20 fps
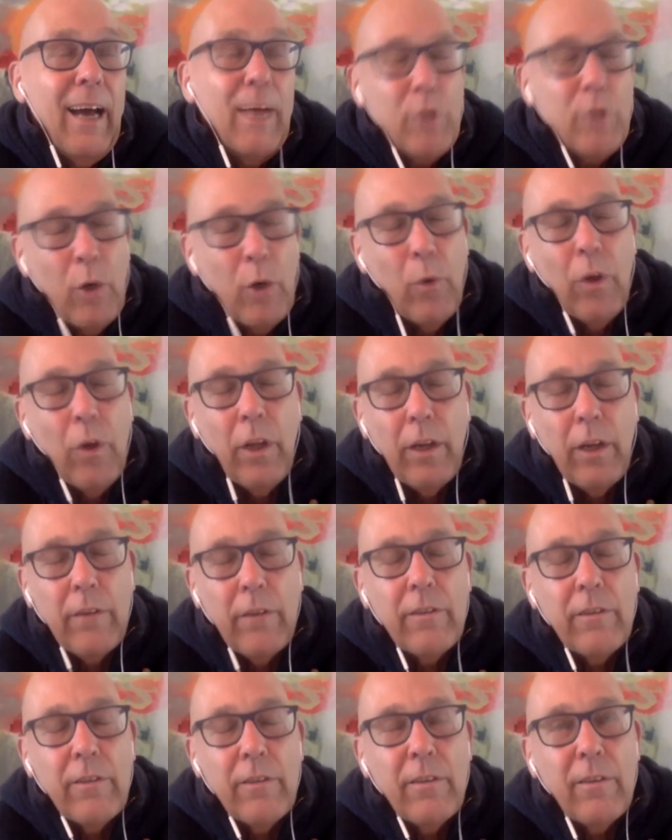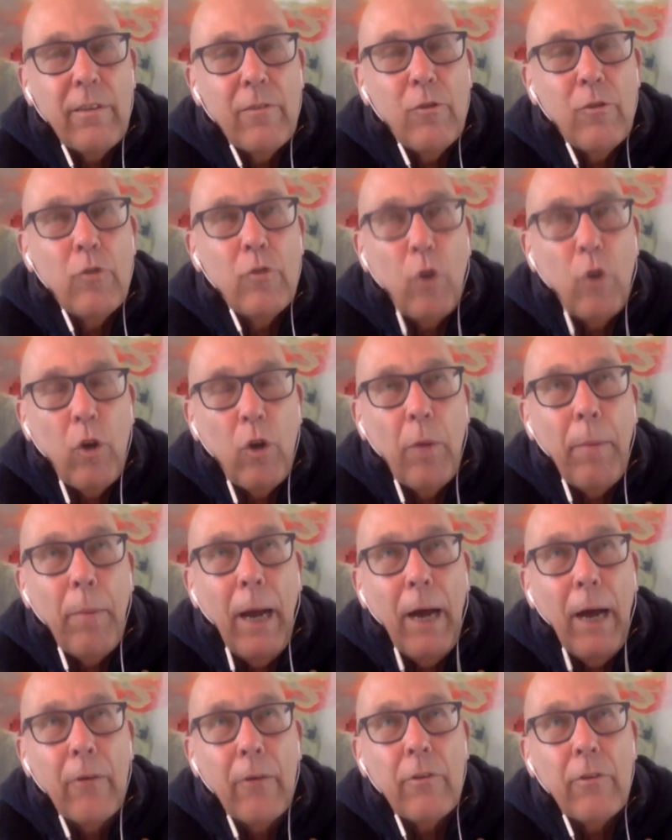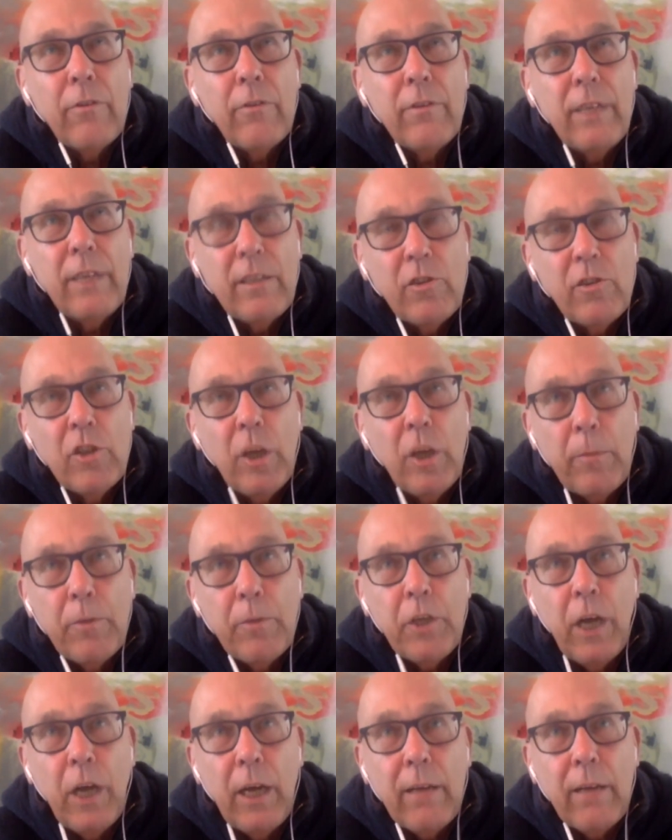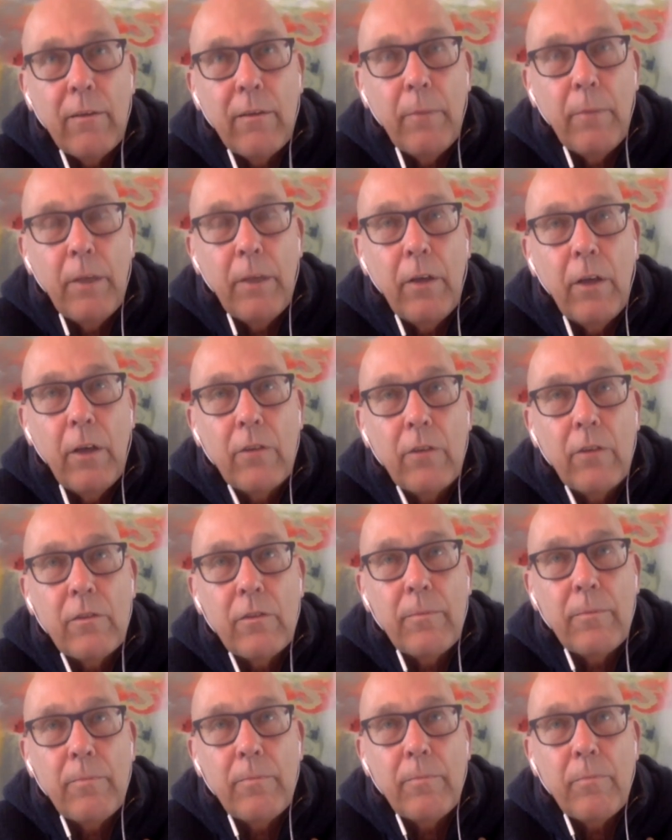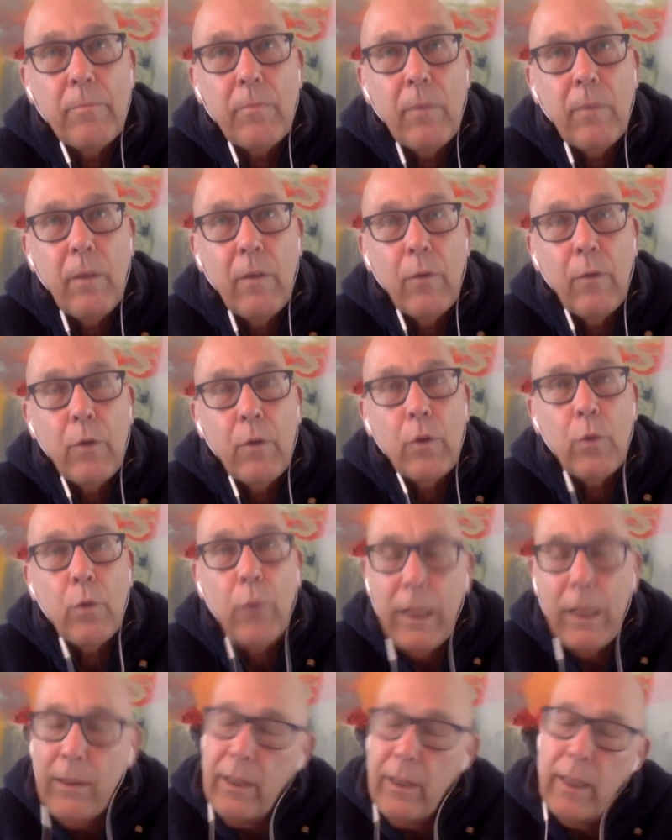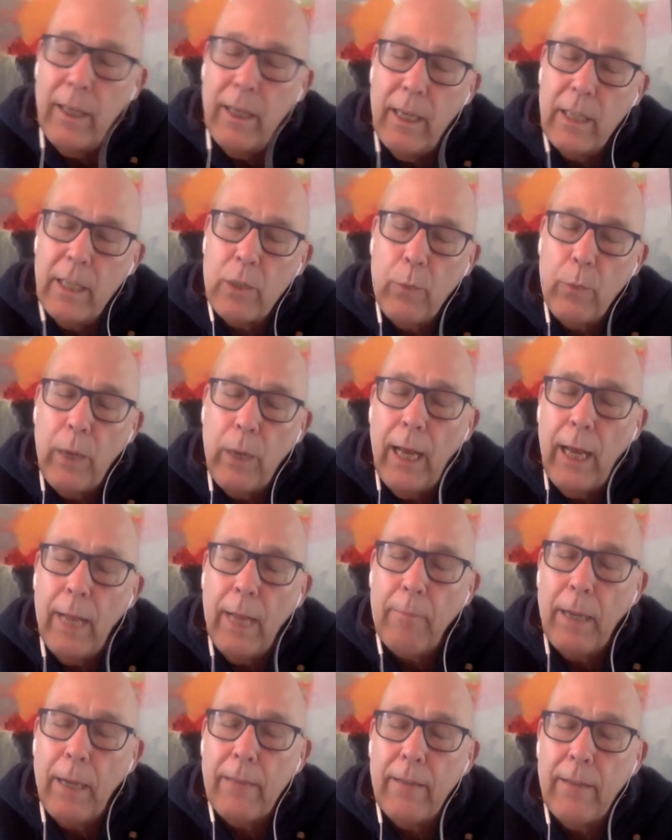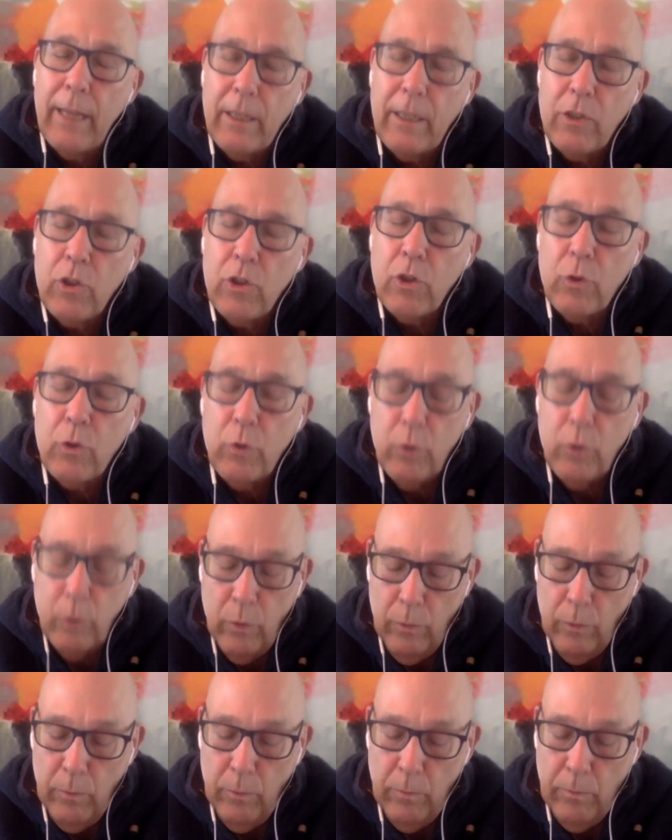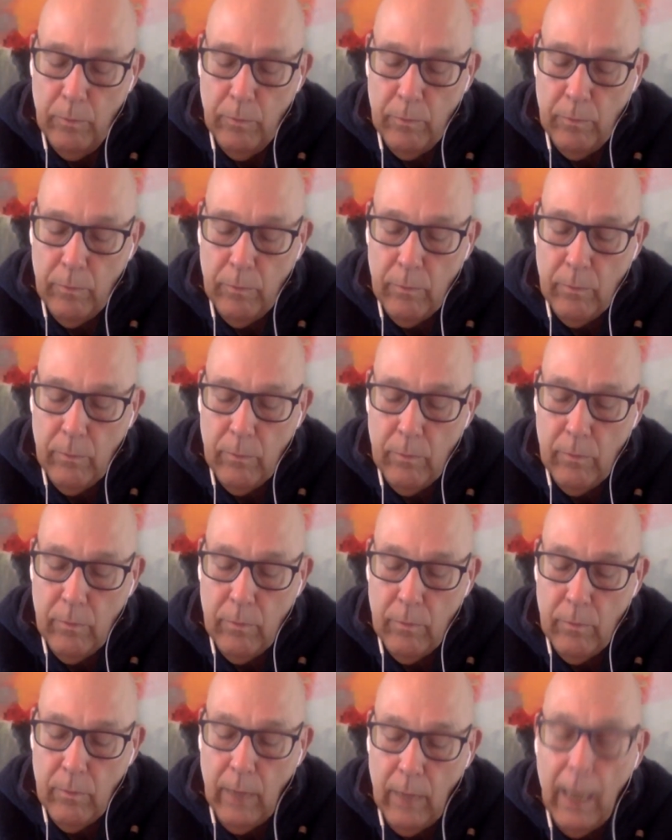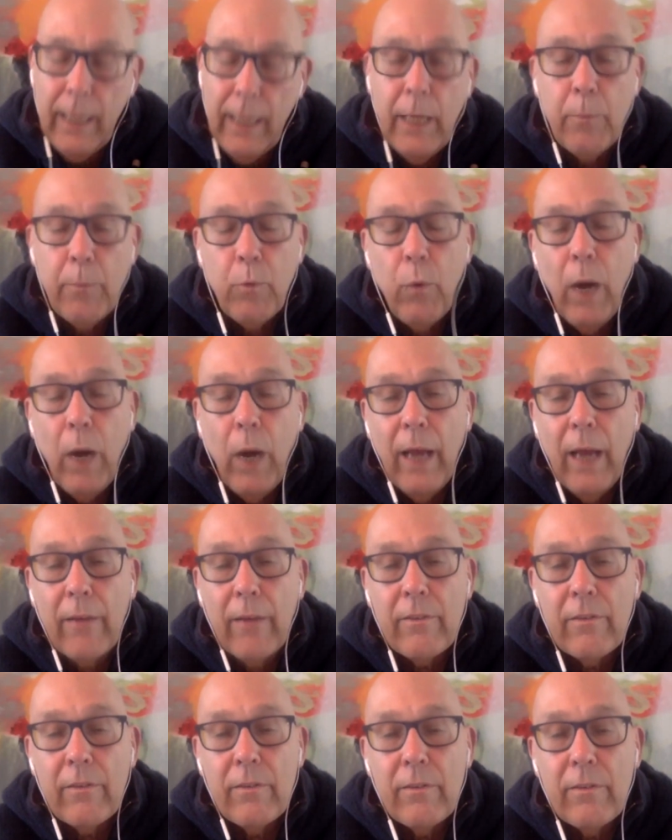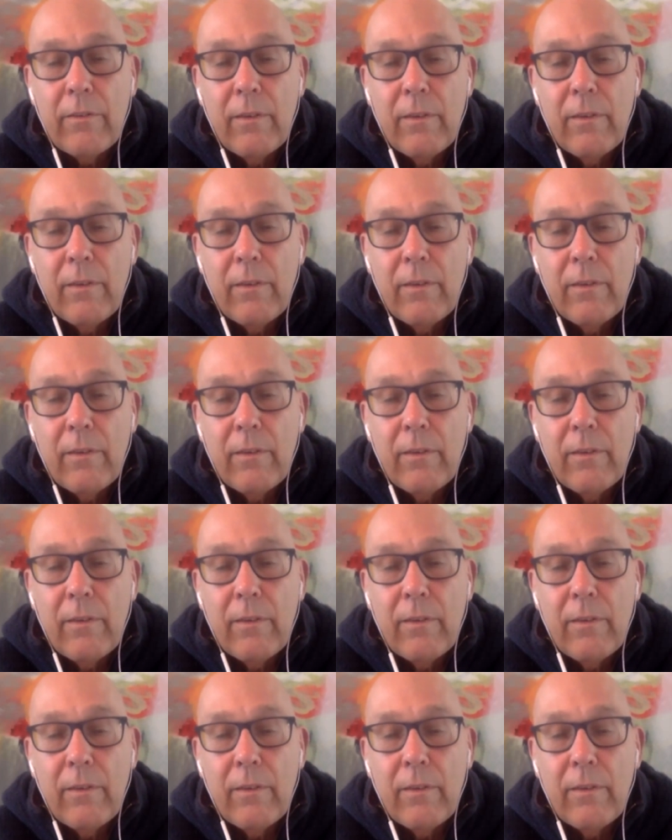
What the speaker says: so honored to talk about this subject, because for 20 years, when I had my tennis school, I kept quiet.